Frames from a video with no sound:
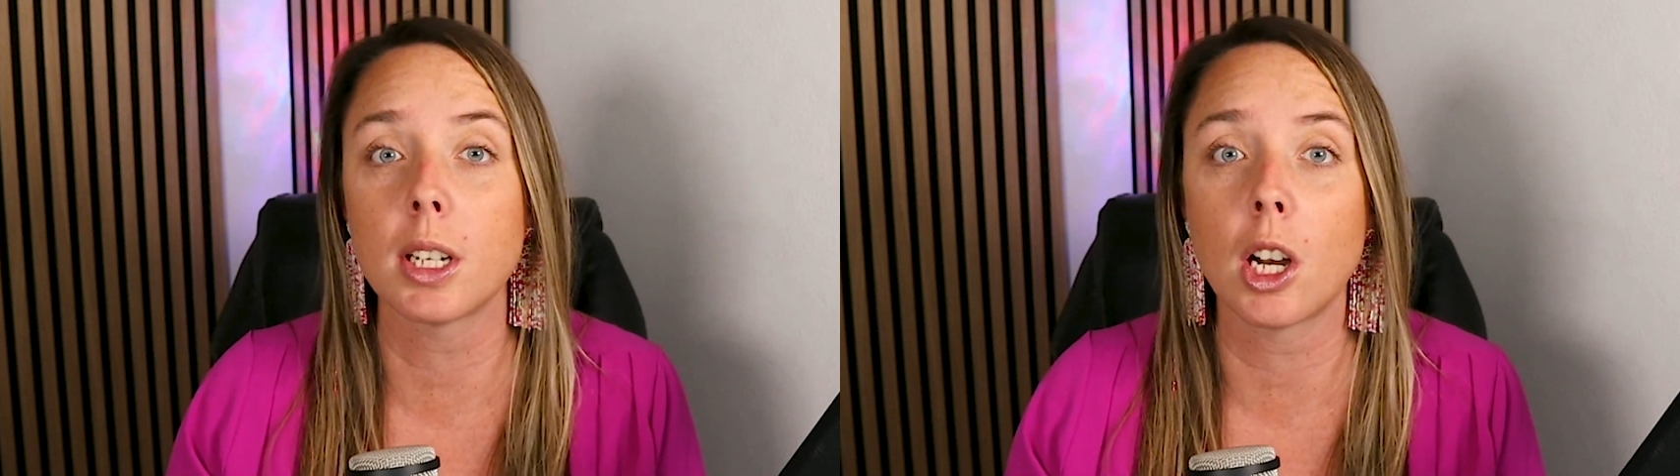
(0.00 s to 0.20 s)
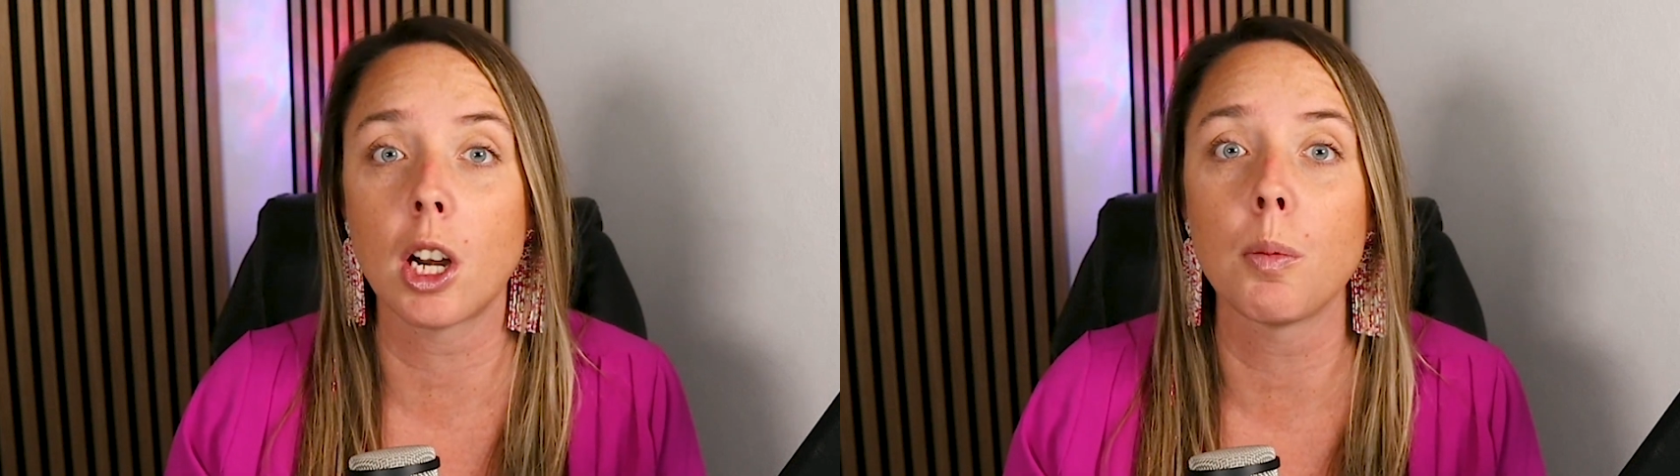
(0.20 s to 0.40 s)

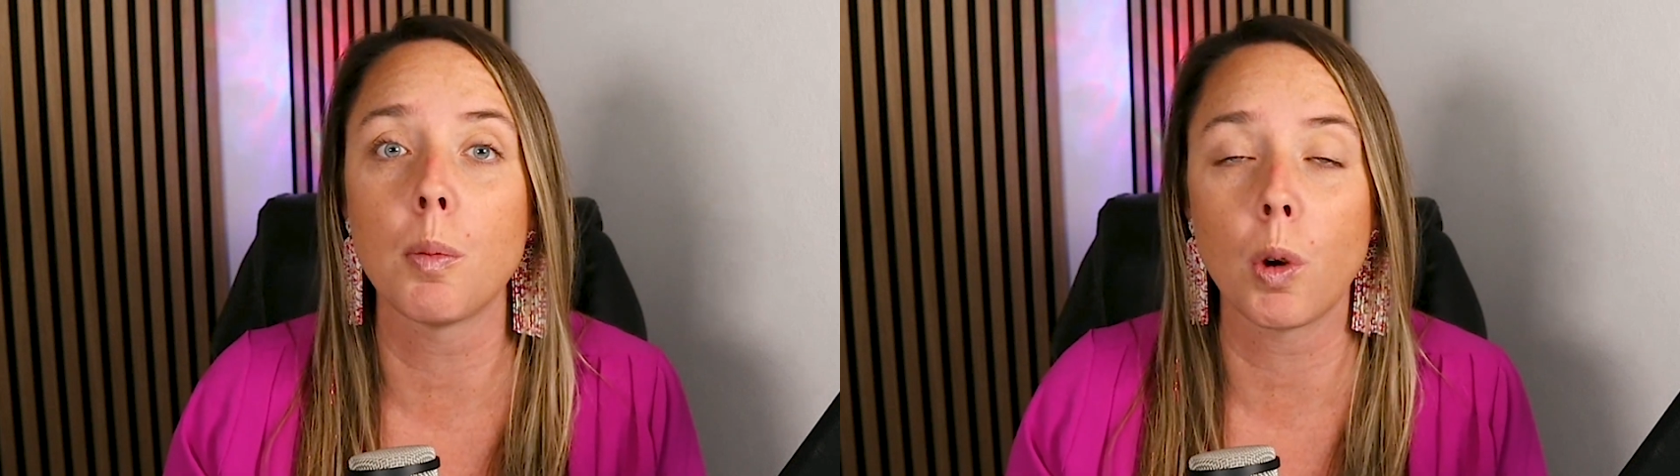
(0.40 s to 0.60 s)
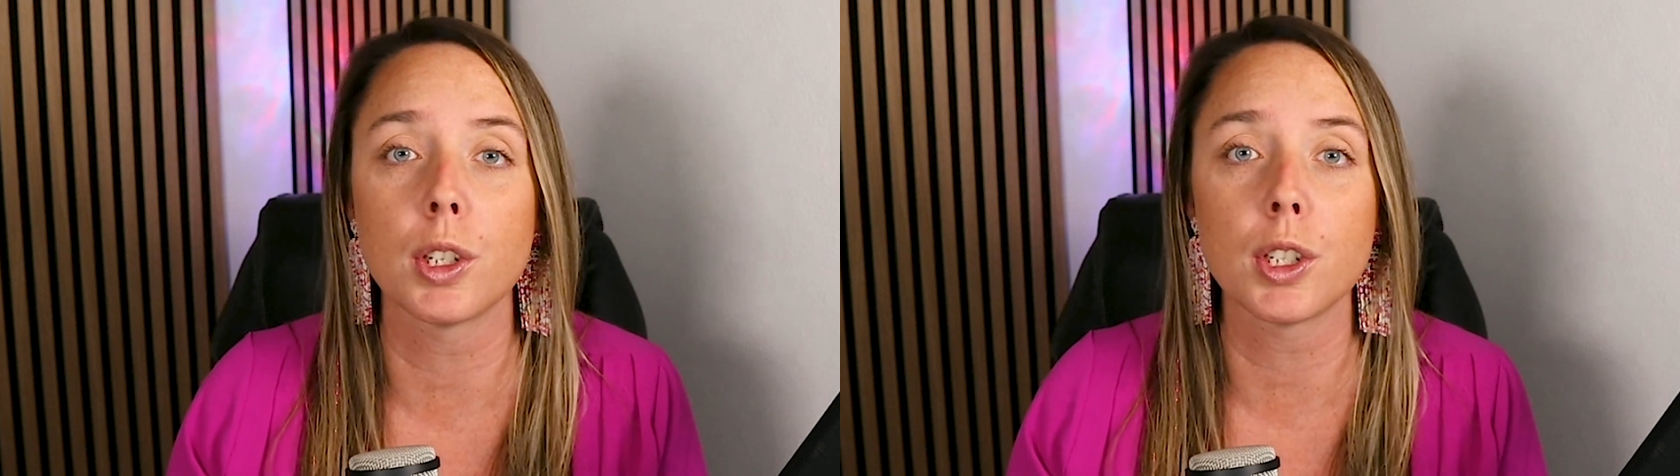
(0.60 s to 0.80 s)
are
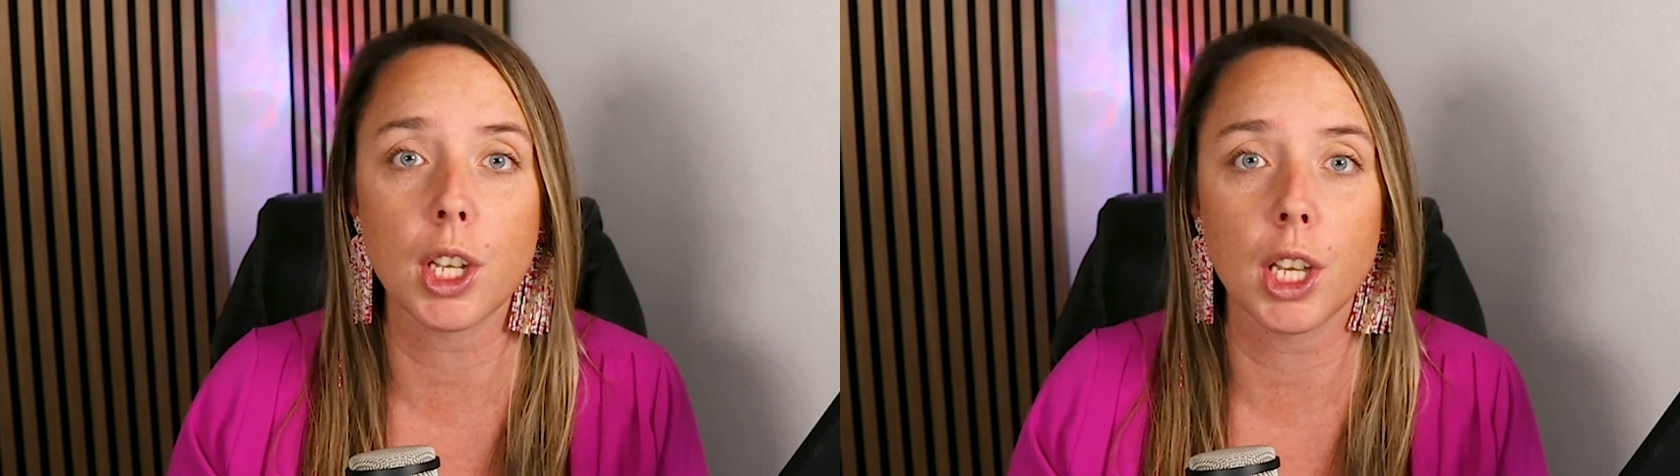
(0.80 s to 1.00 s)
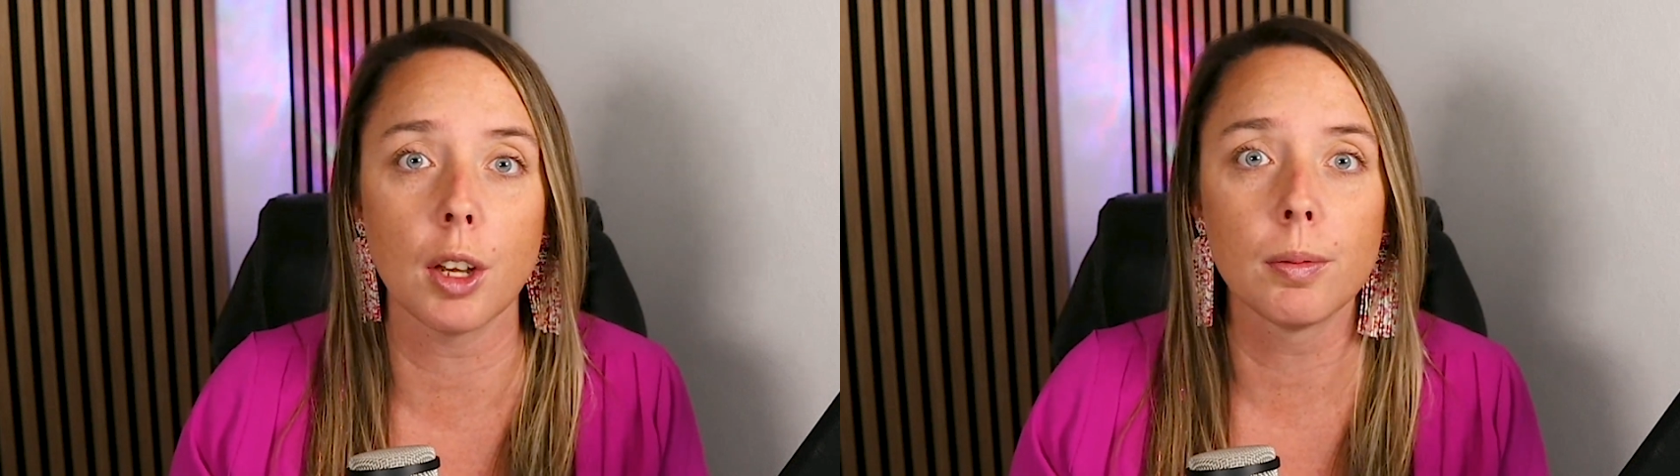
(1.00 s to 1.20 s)
important to
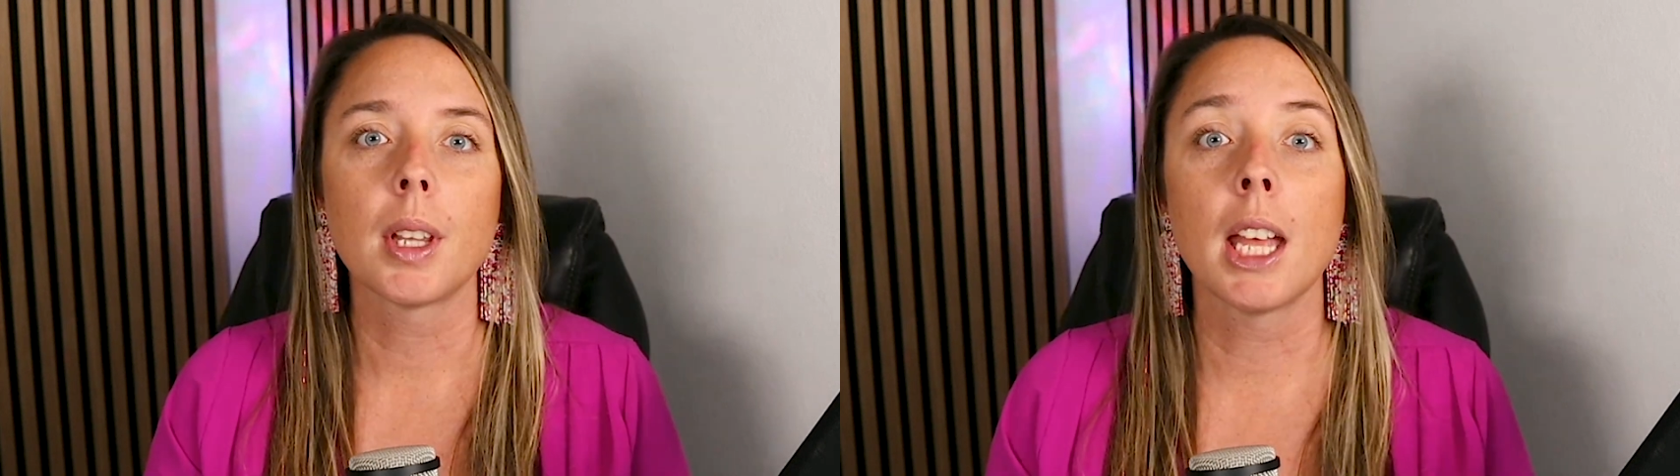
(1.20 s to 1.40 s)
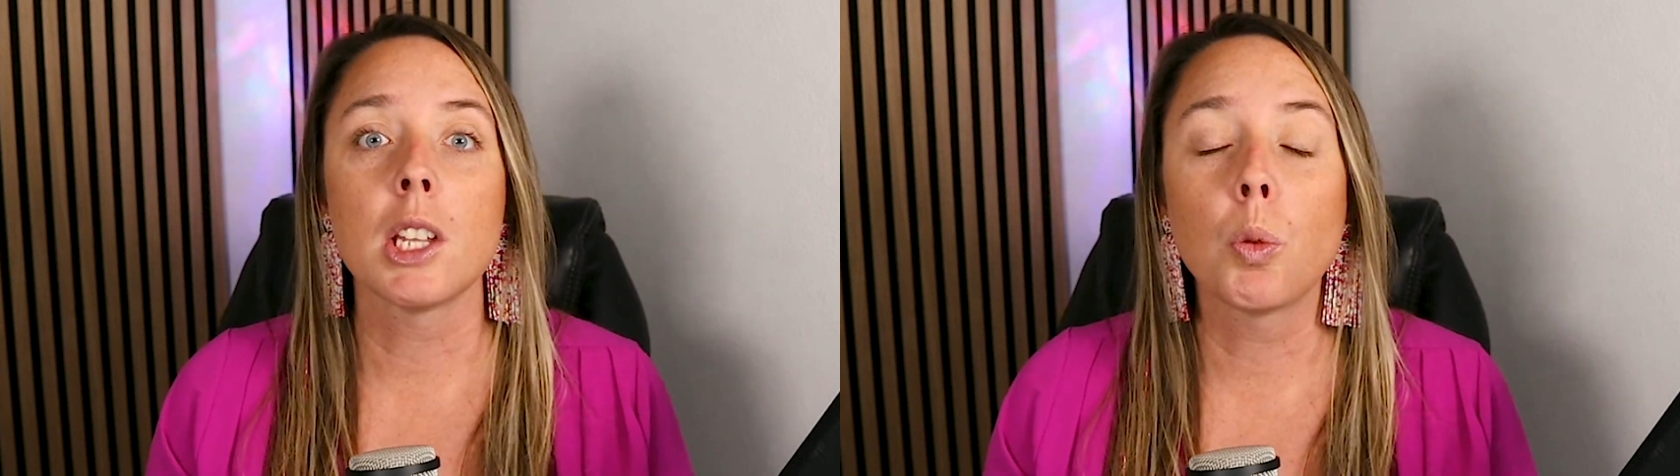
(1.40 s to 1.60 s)
you.
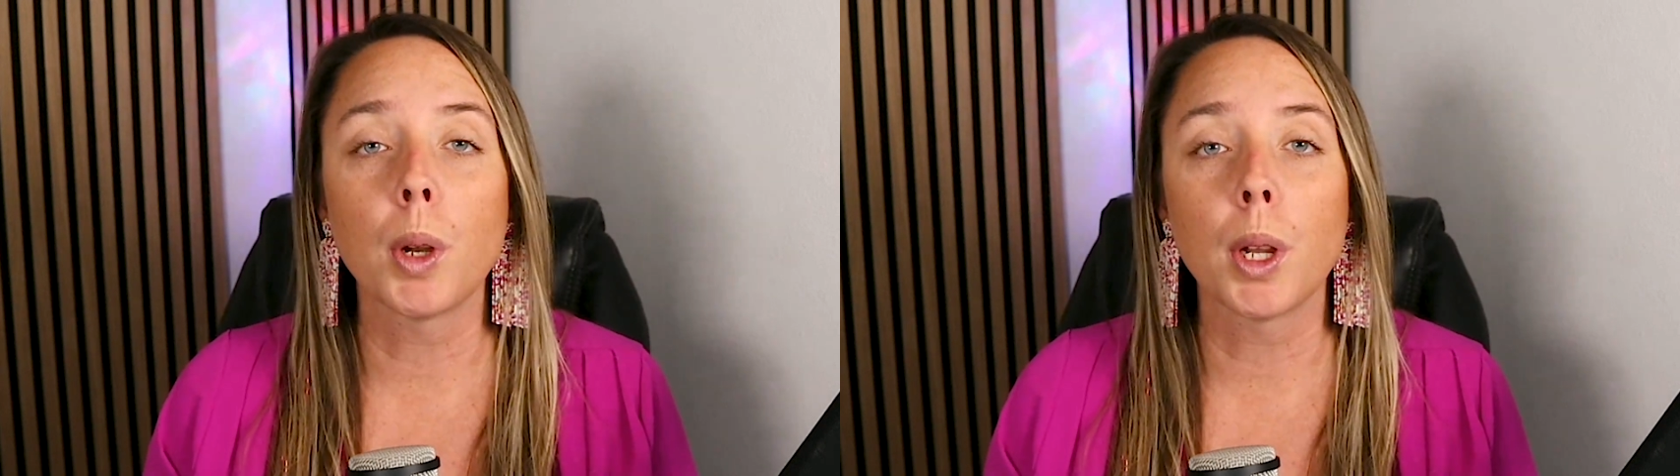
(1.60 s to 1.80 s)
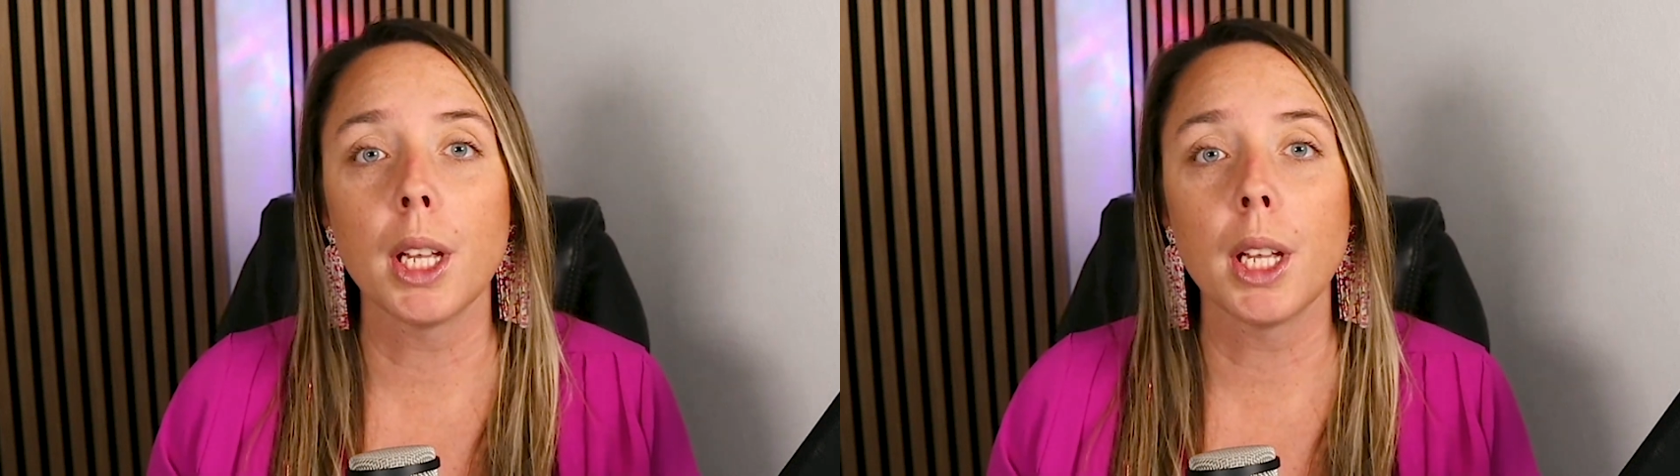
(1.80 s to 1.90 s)
It's really